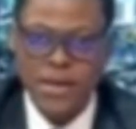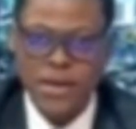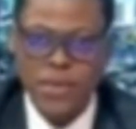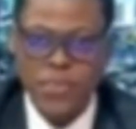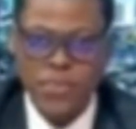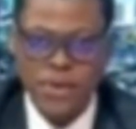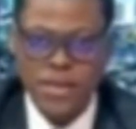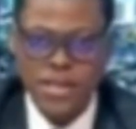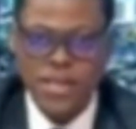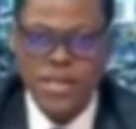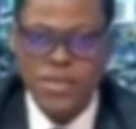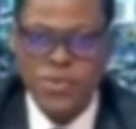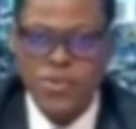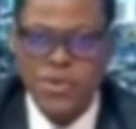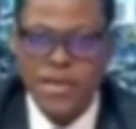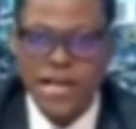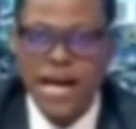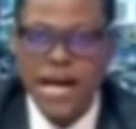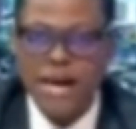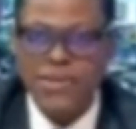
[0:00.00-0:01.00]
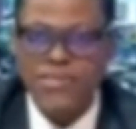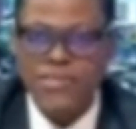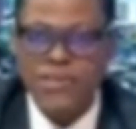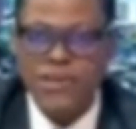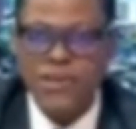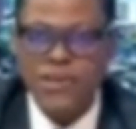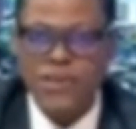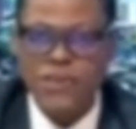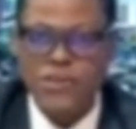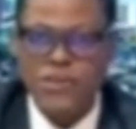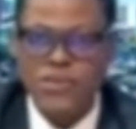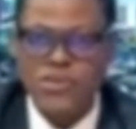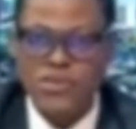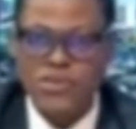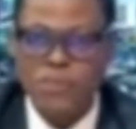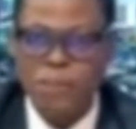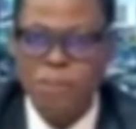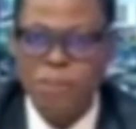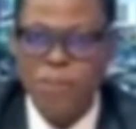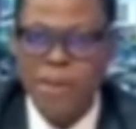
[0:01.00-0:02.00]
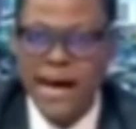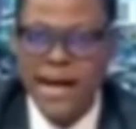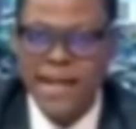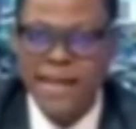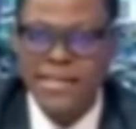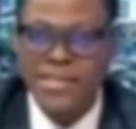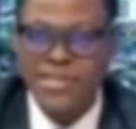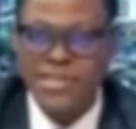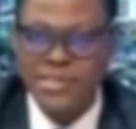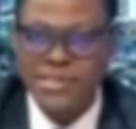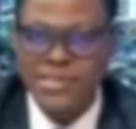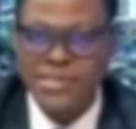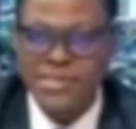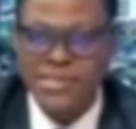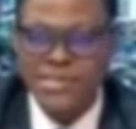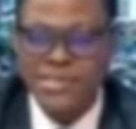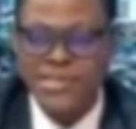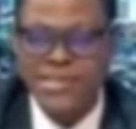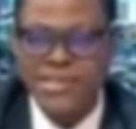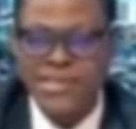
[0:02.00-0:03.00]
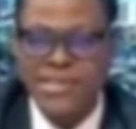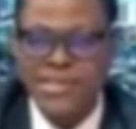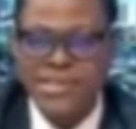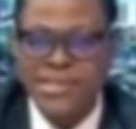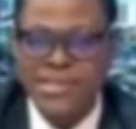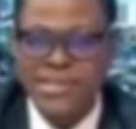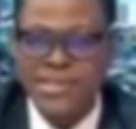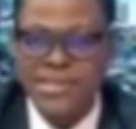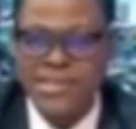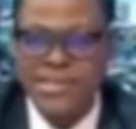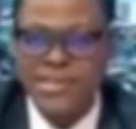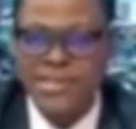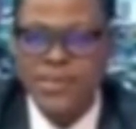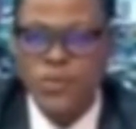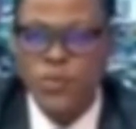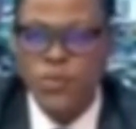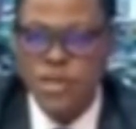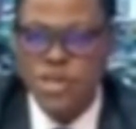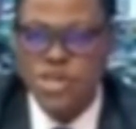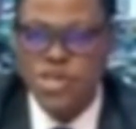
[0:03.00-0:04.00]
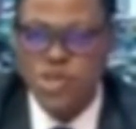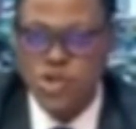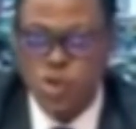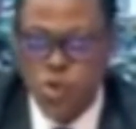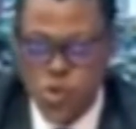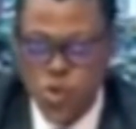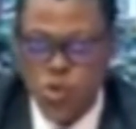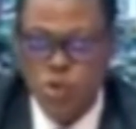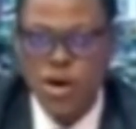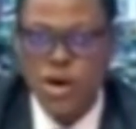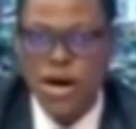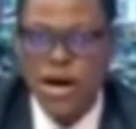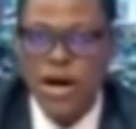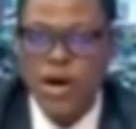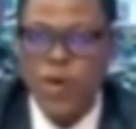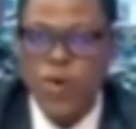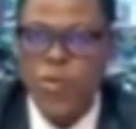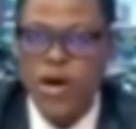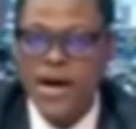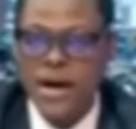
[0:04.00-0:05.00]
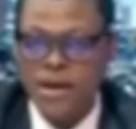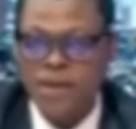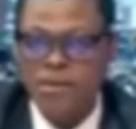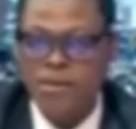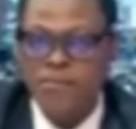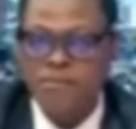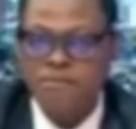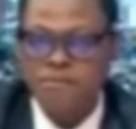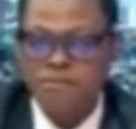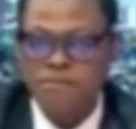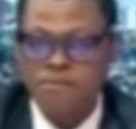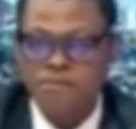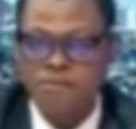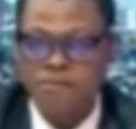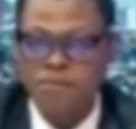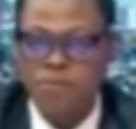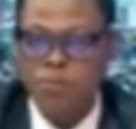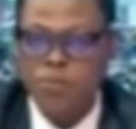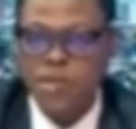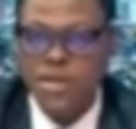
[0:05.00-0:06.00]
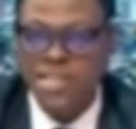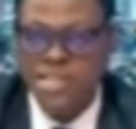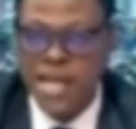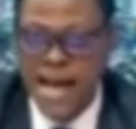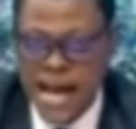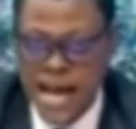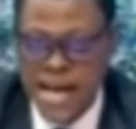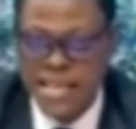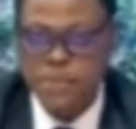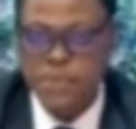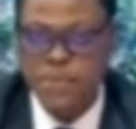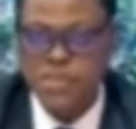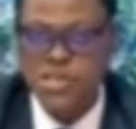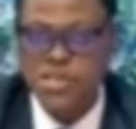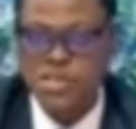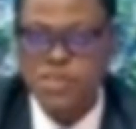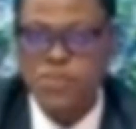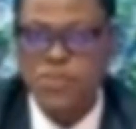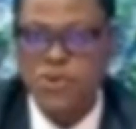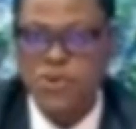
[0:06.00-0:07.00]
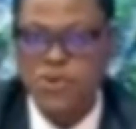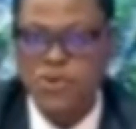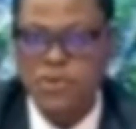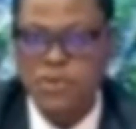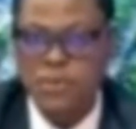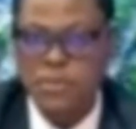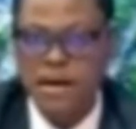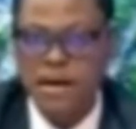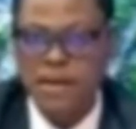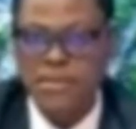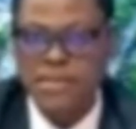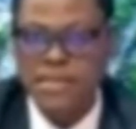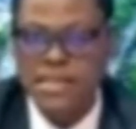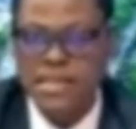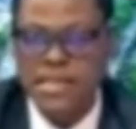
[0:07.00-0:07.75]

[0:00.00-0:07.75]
But he too carries a lot of his own baggages, which you are aware of, which has been spoken about.